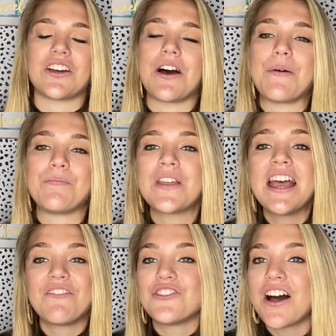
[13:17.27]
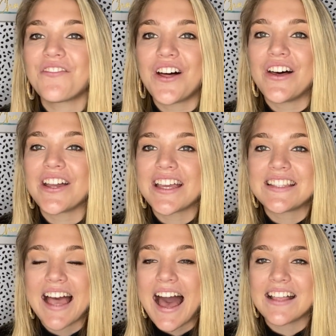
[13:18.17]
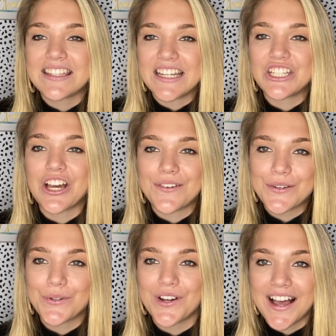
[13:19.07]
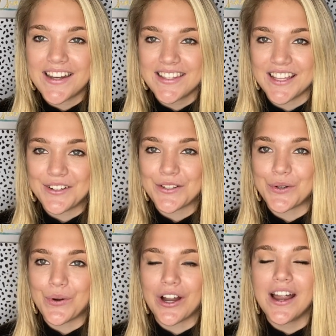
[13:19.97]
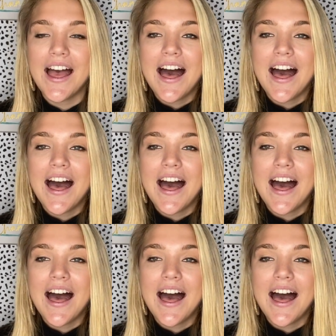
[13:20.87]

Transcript: If you're not following, it's at teach_kindness_.